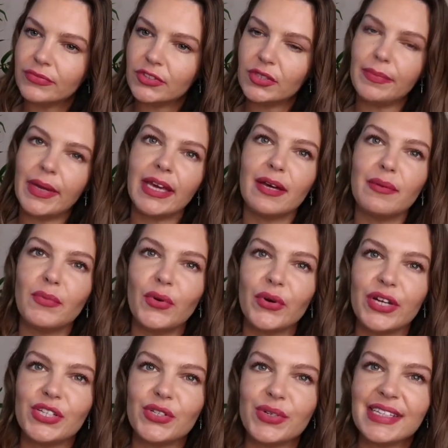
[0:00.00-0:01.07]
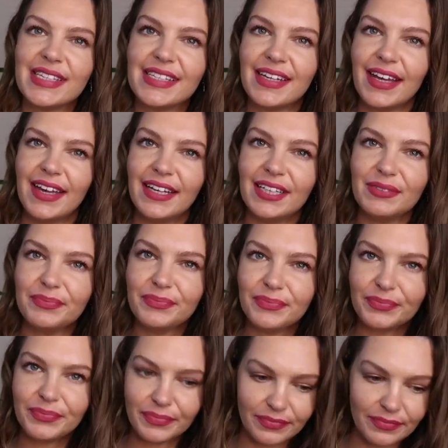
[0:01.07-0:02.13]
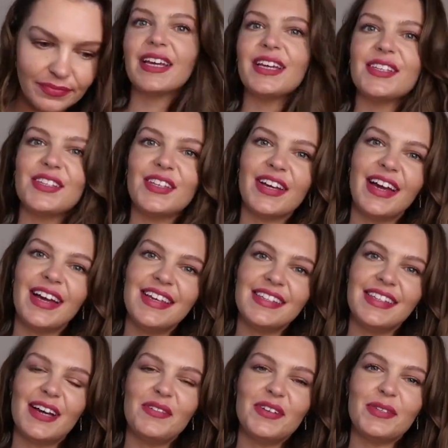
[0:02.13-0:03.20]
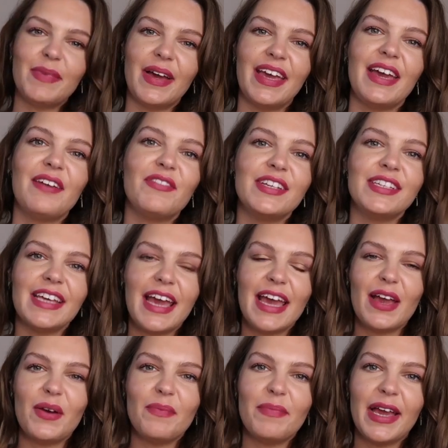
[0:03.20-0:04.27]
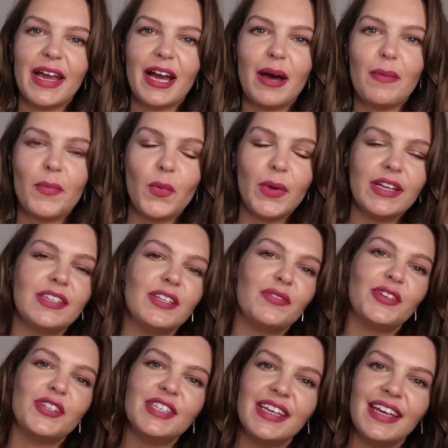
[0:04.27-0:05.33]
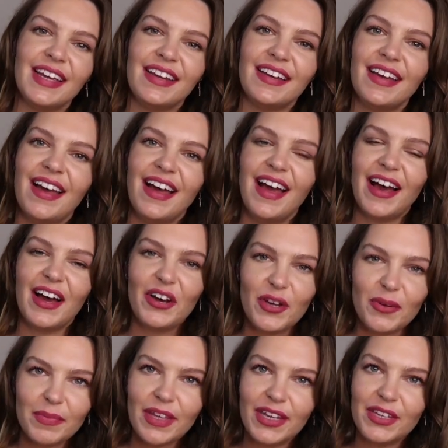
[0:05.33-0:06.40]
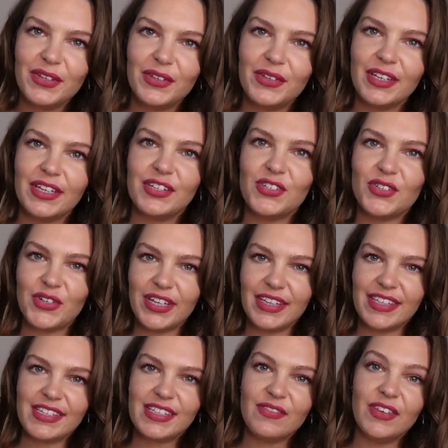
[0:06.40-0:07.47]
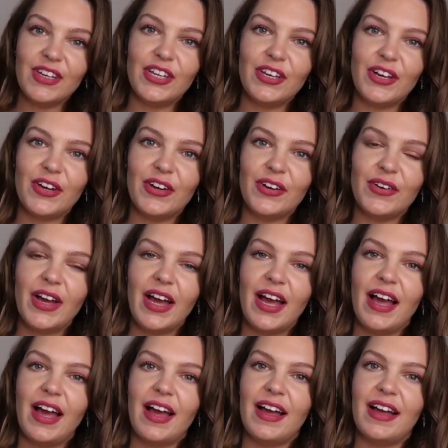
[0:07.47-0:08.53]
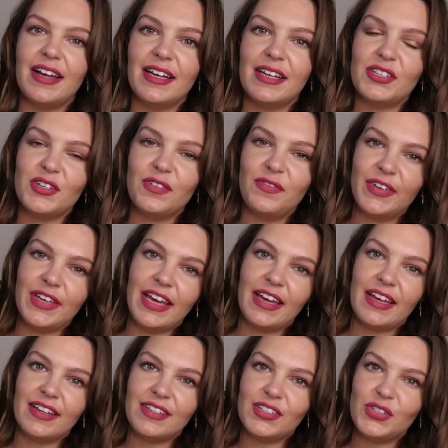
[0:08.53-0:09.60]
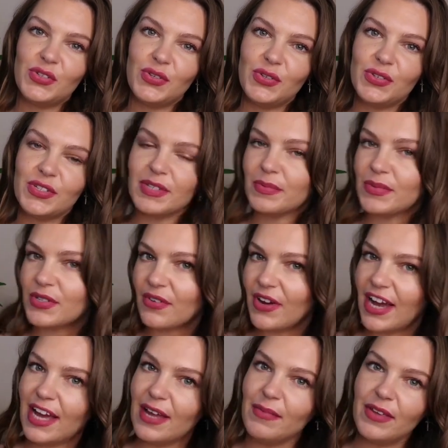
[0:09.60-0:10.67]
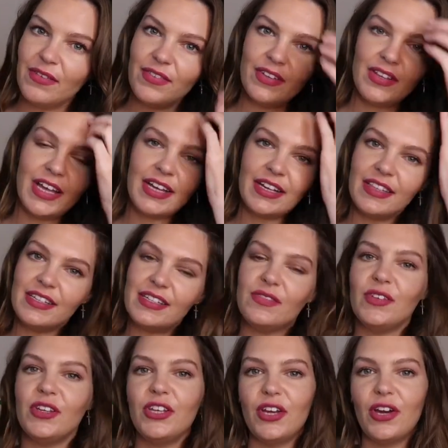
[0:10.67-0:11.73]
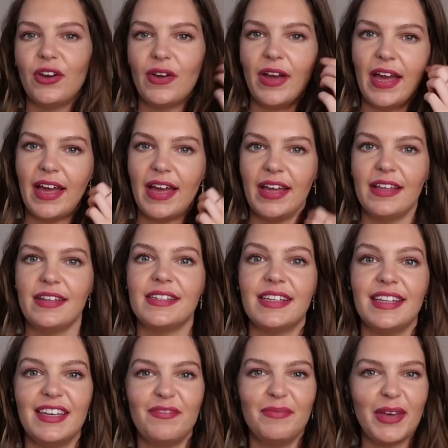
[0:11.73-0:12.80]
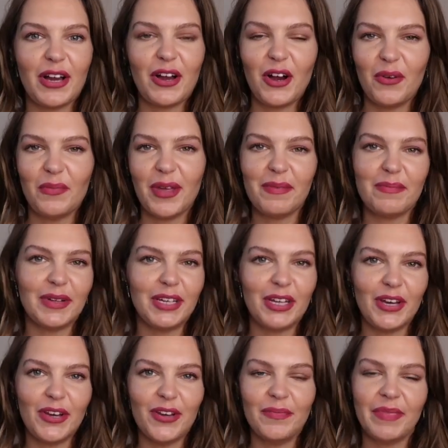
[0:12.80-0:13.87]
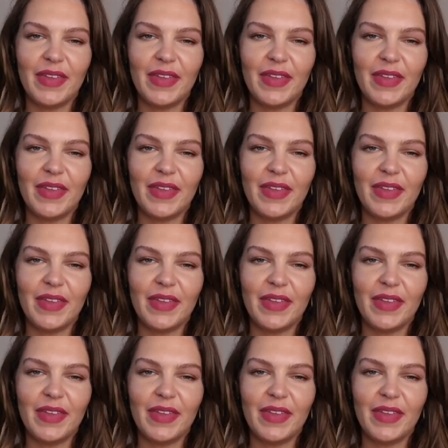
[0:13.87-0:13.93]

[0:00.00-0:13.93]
to make it more into a stain. So guys, that was my everyday makeup winter routine. I hope that you enjoyed this video. Don't forget to subscribe if you like this video, and leave me a comment below.